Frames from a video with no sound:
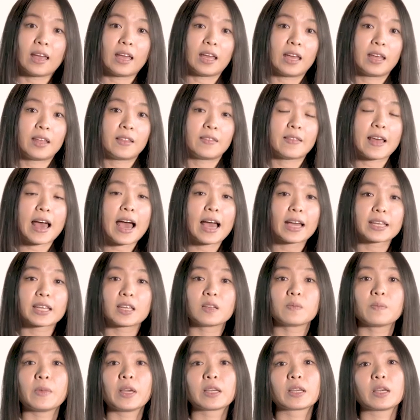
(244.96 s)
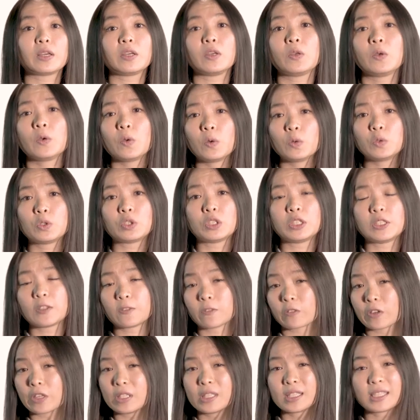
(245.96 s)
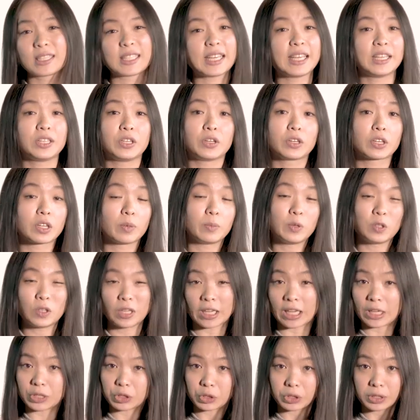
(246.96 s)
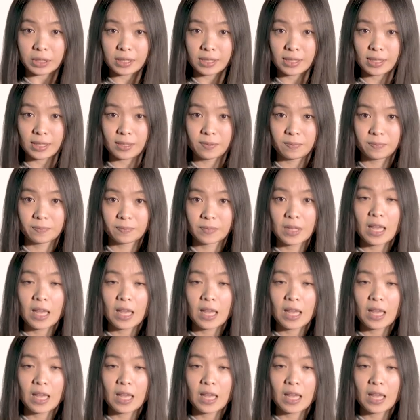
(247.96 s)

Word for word: and that can make a huge difference in your communications.